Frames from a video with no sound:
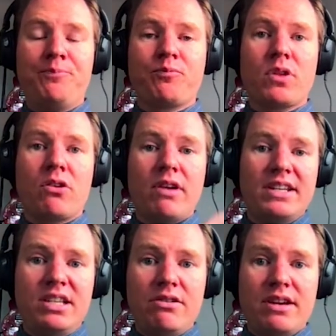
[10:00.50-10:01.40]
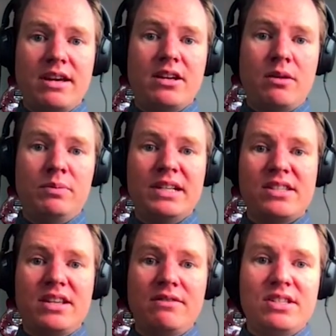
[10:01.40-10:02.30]
criteria,
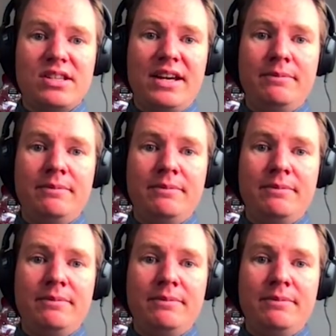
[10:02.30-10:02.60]
complexity of design.